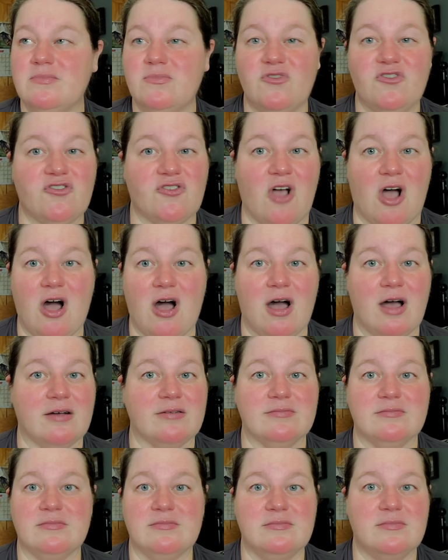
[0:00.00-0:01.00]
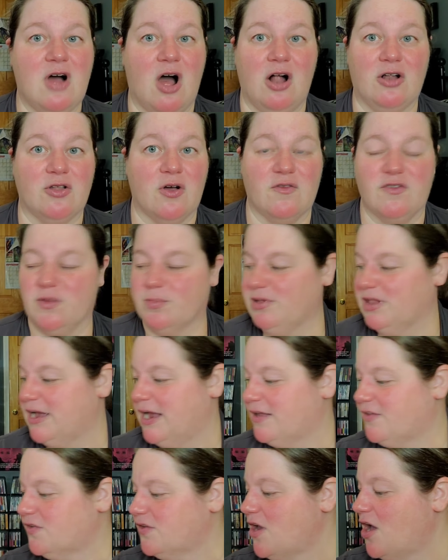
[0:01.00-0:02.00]
saw all over the
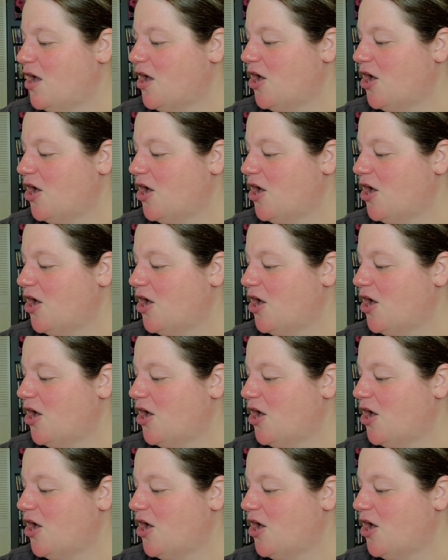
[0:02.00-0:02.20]
place.